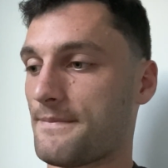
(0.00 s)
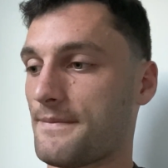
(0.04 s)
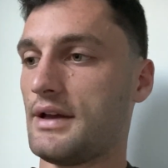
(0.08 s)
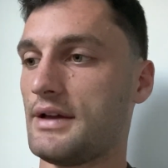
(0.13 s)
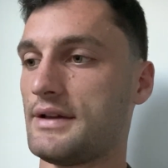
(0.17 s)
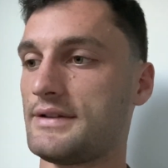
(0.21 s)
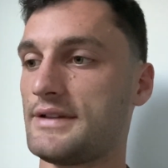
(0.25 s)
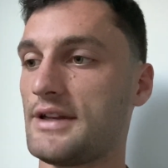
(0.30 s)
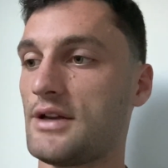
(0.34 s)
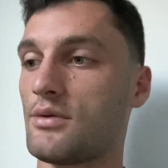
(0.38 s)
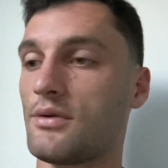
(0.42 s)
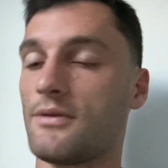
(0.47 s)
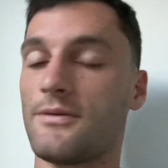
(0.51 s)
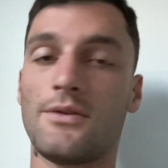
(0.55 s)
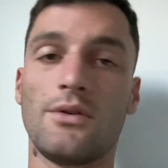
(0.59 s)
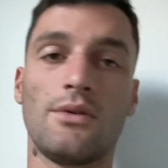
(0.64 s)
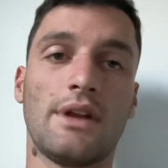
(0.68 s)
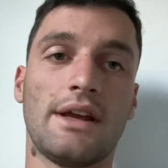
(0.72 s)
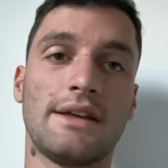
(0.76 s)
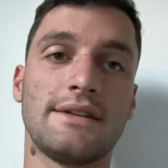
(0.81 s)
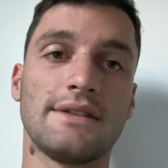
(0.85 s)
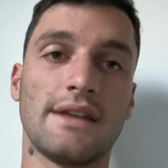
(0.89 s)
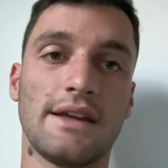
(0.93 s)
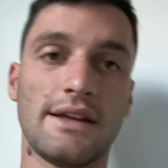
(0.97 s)
So yeah, we're a few
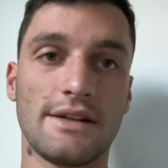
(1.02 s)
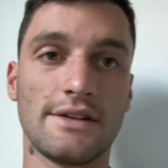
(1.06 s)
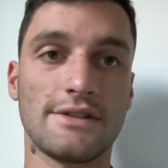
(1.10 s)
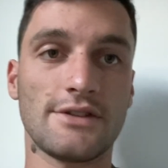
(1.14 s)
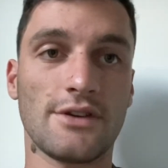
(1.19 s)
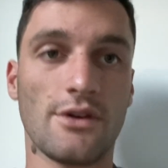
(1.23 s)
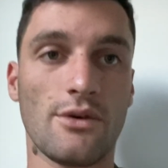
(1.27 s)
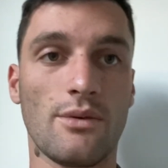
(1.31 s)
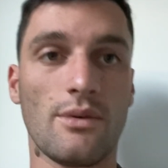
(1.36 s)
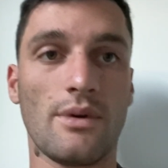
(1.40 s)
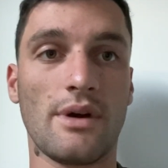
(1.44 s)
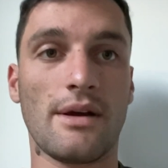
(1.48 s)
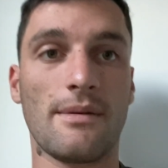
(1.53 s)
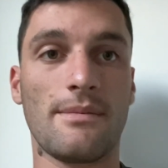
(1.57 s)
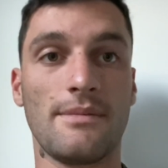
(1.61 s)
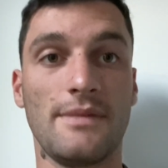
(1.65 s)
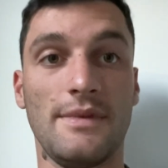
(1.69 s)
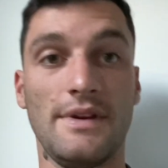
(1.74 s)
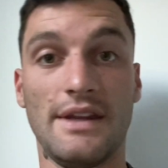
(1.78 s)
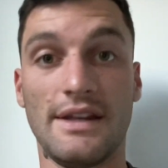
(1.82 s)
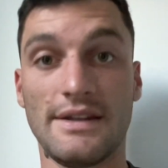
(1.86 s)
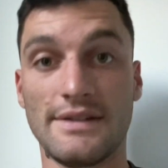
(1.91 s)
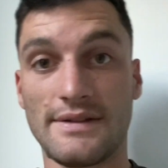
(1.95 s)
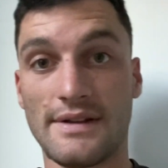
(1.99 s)
days later, so
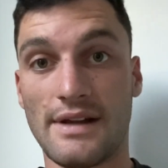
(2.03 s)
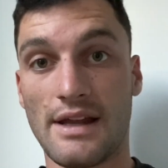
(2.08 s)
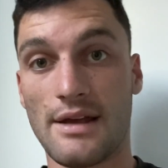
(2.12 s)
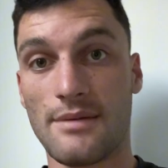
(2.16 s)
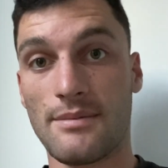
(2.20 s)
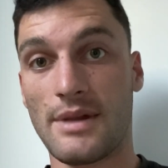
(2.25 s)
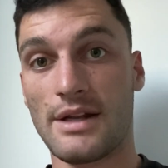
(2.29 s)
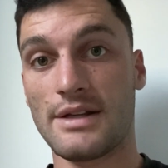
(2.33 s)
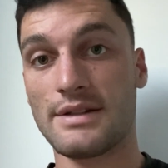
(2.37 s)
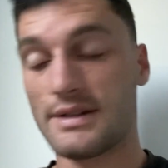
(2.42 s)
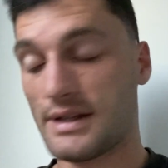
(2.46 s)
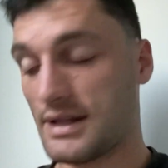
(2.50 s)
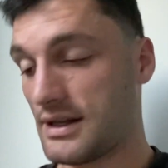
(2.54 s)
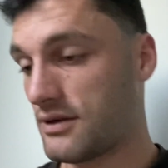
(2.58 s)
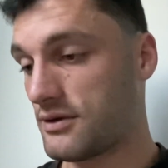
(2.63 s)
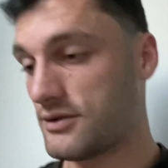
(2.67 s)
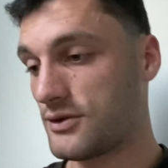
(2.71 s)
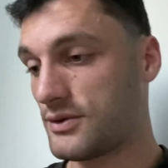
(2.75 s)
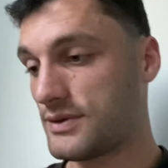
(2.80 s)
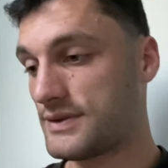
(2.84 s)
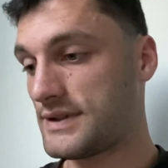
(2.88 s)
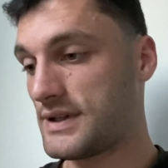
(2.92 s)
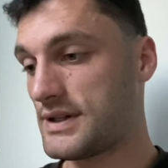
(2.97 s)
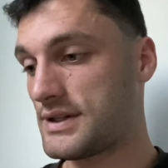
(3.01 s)
yesterday I managed to get onto
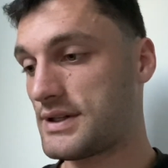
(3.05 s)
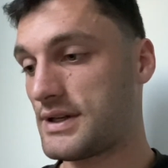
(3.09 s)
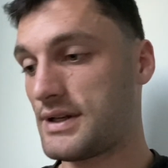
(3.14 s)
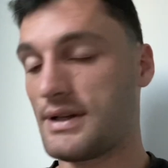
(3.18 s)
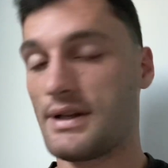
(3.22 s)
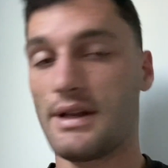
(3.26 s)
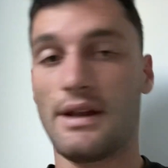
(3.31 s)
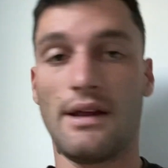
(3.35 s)
a session.